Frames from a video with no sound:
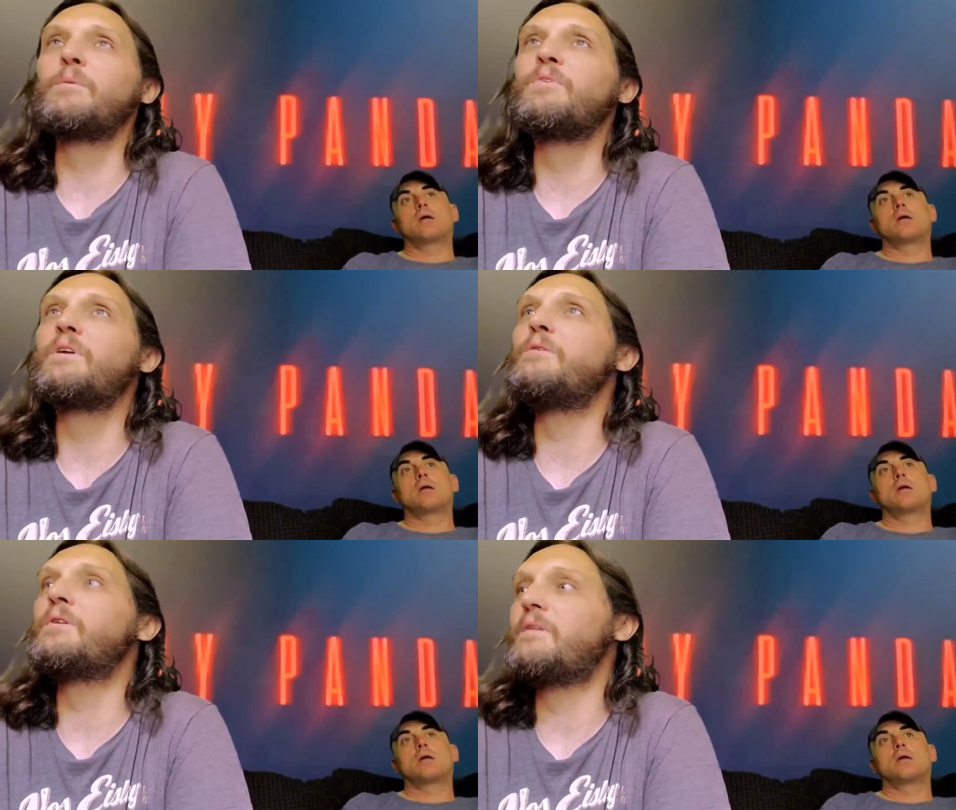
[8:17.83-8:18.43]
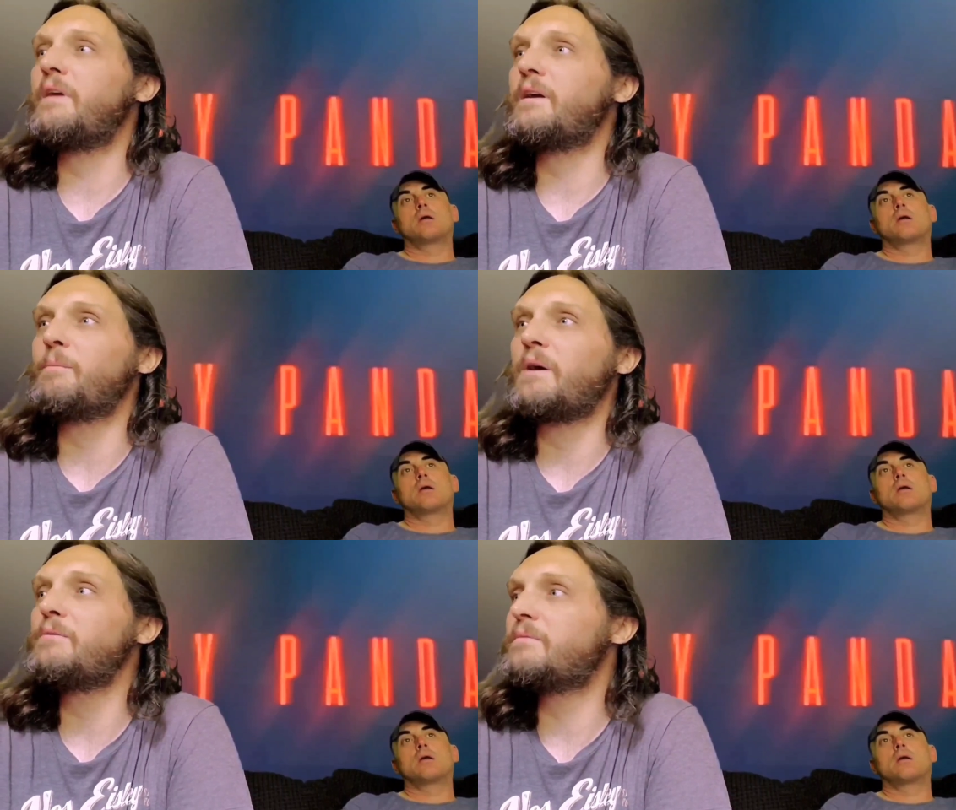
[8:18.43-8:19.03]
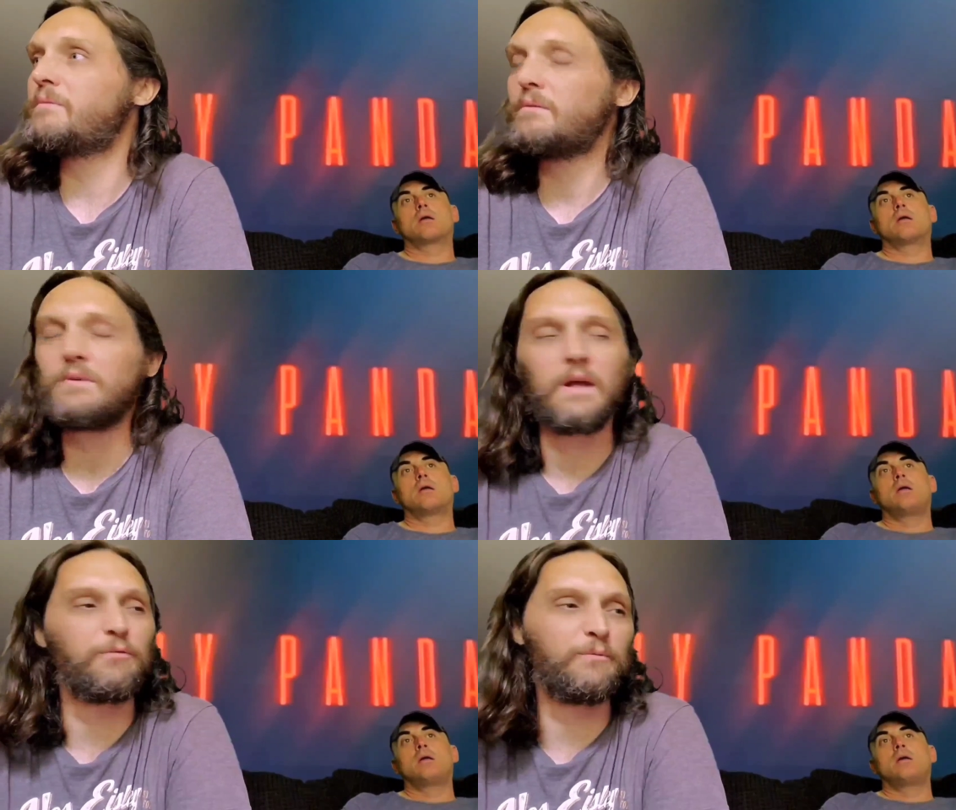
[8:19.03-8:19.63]
Speaker 1: Someone's going to look to take him out.
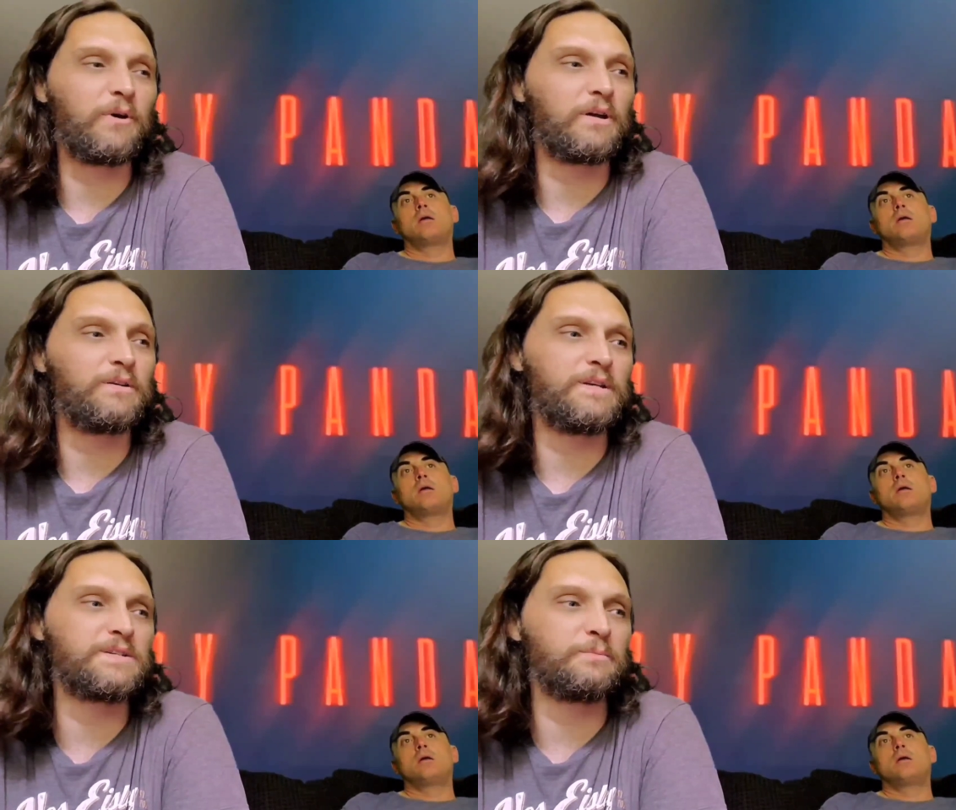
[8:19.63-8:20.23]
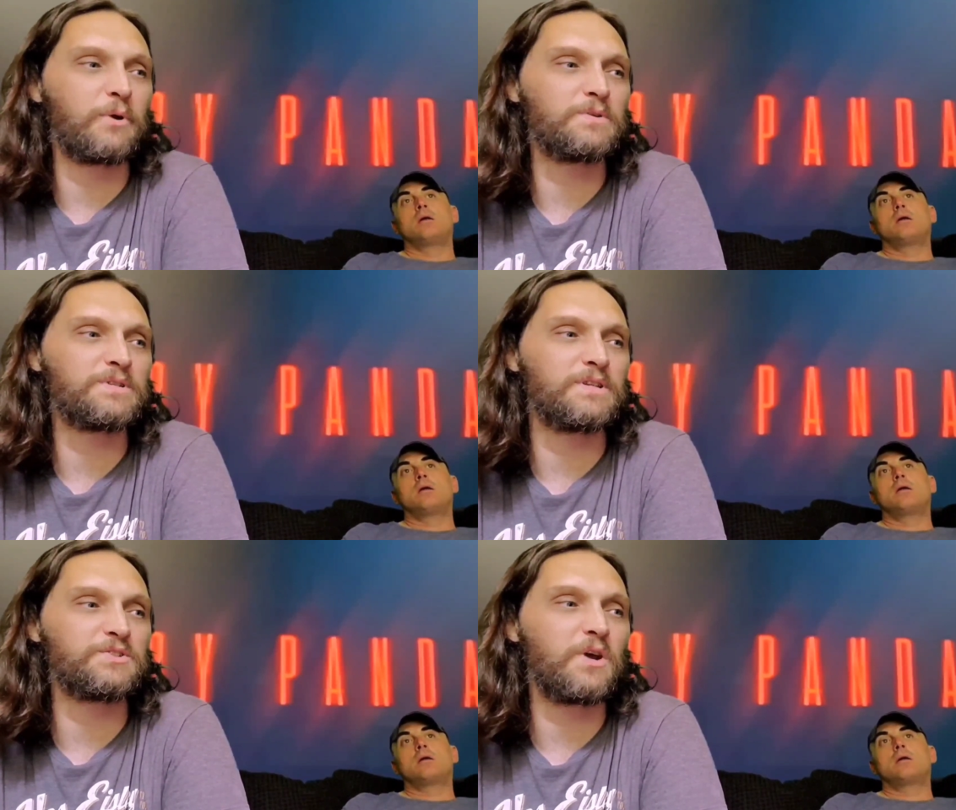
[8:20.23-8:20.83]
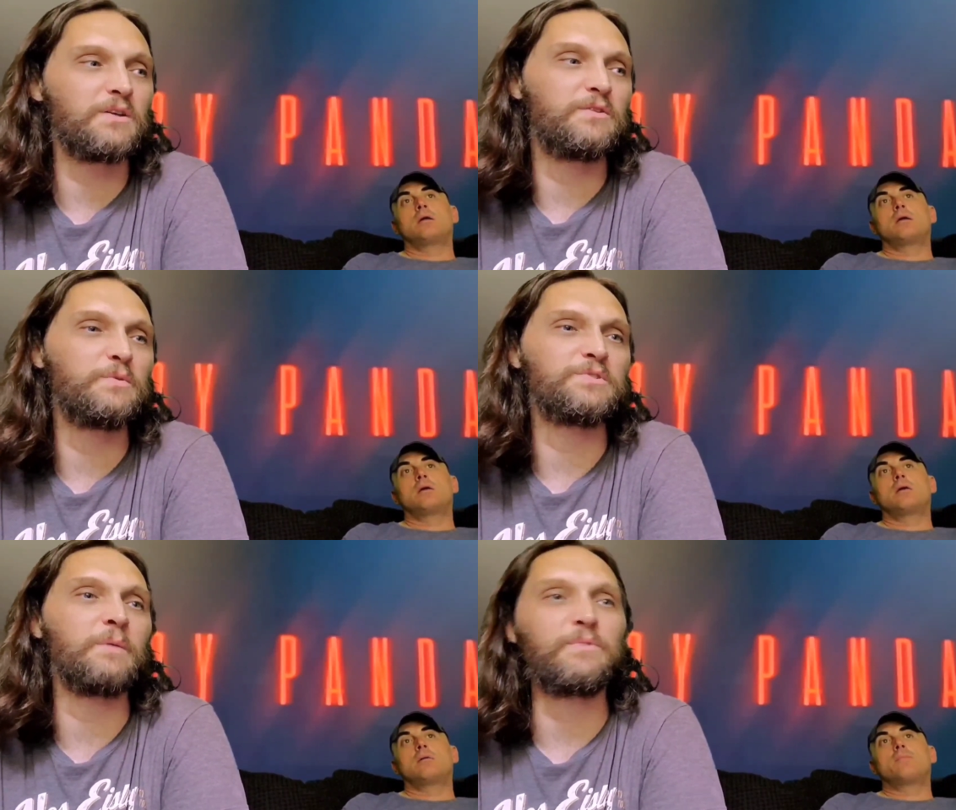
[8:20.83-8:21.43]
Every fucking decent person has tried to
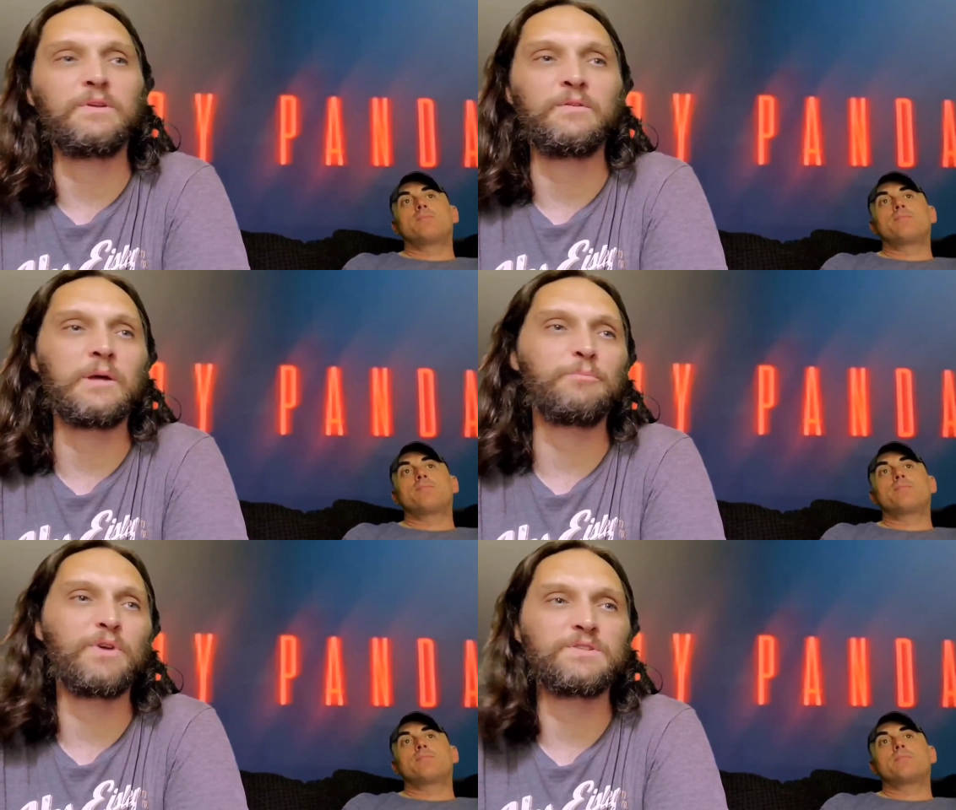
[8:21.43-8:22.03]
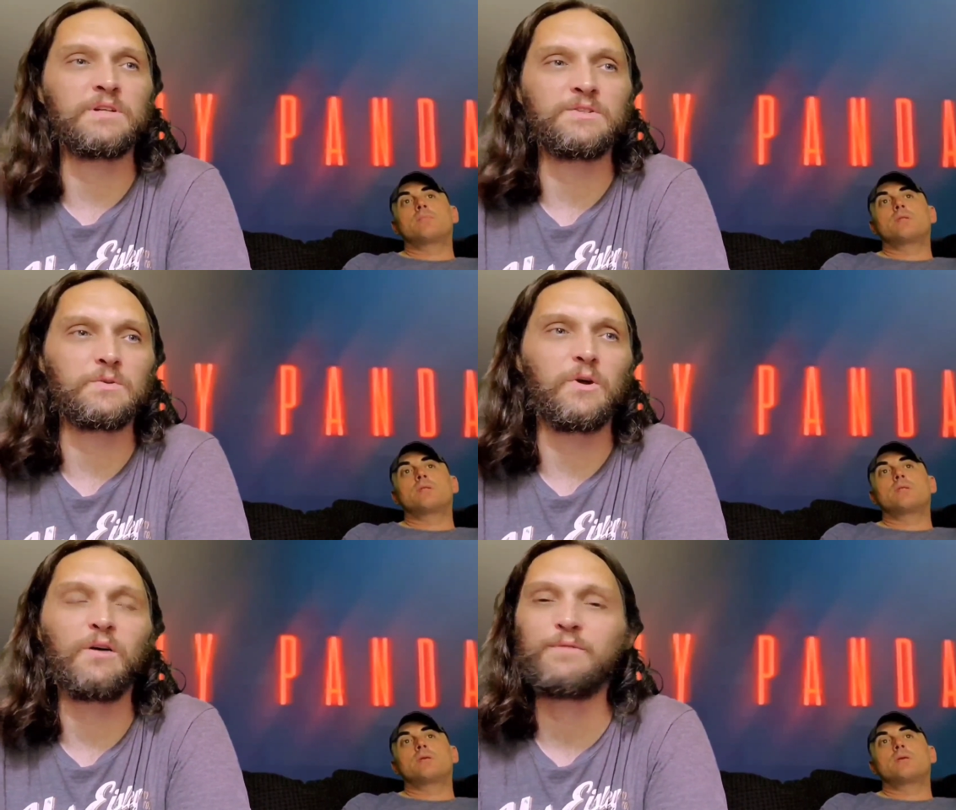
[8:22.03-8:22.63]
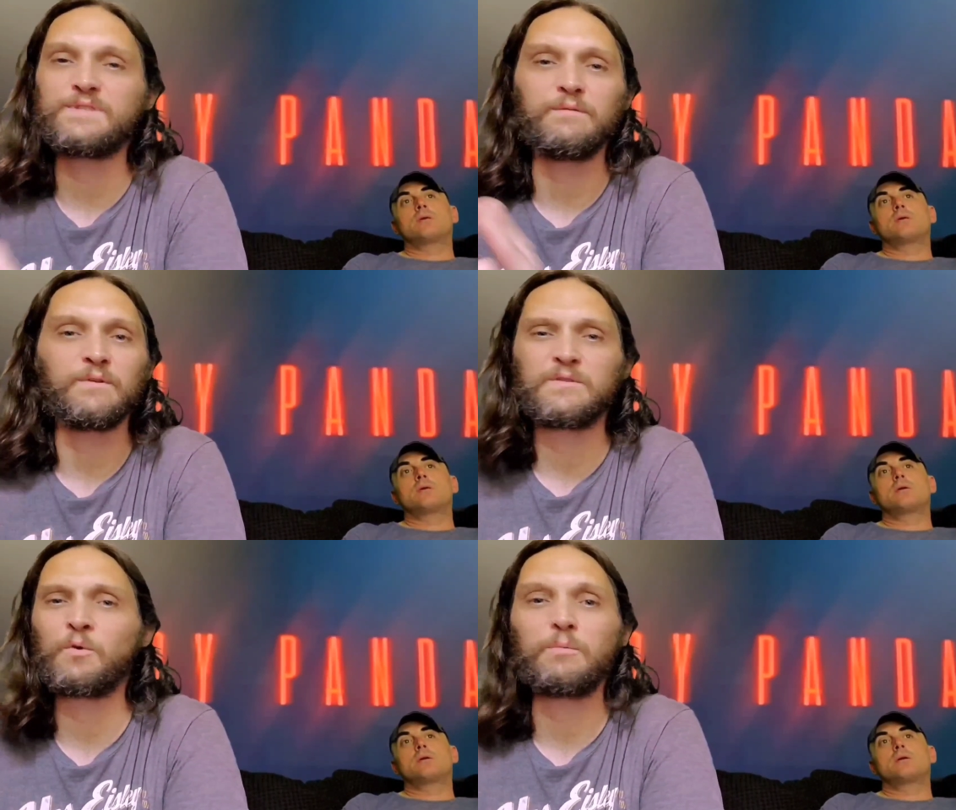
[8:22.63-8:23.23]
do something in that presidential office,
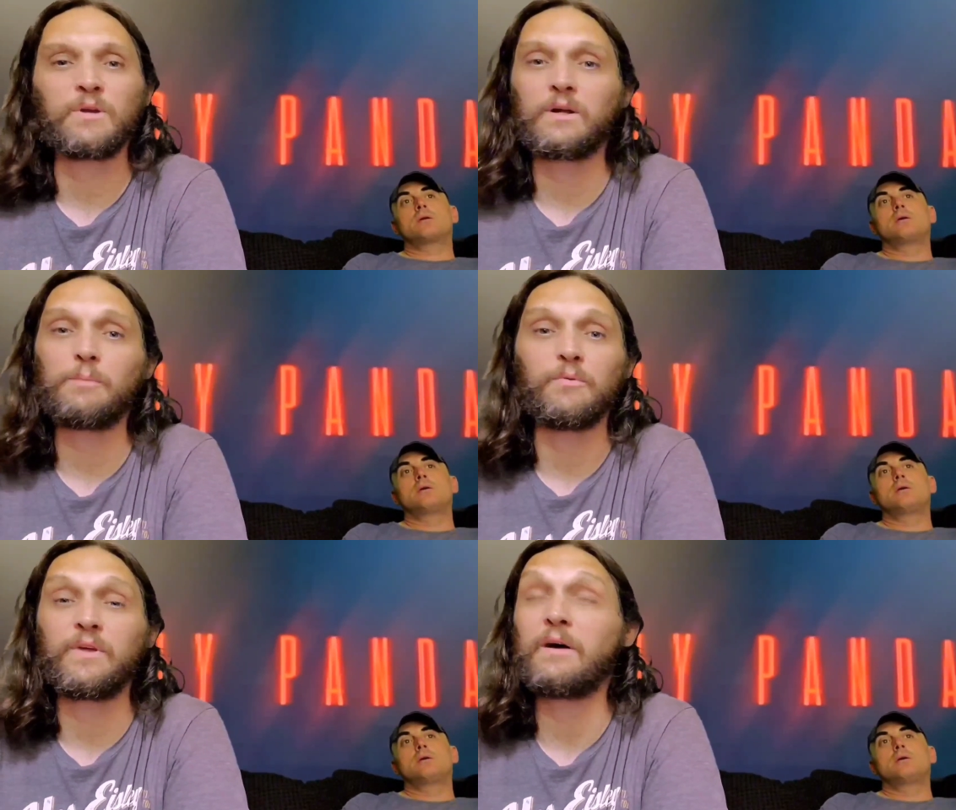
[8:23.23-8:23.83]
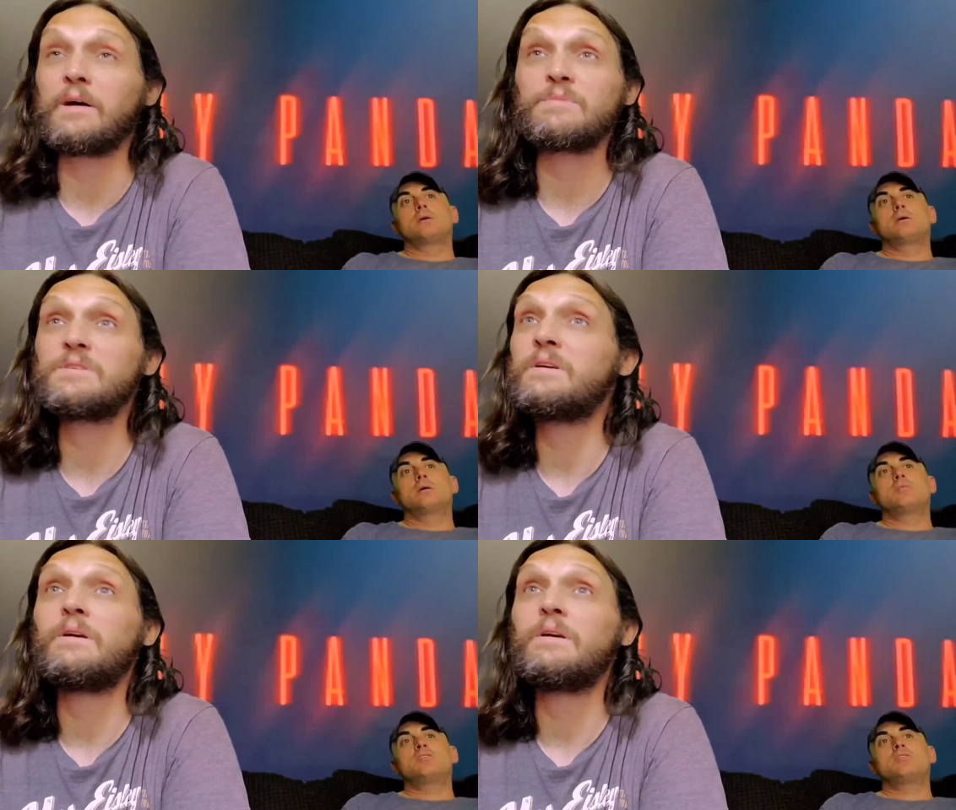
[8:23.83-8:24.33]
even if it's only been a couple times.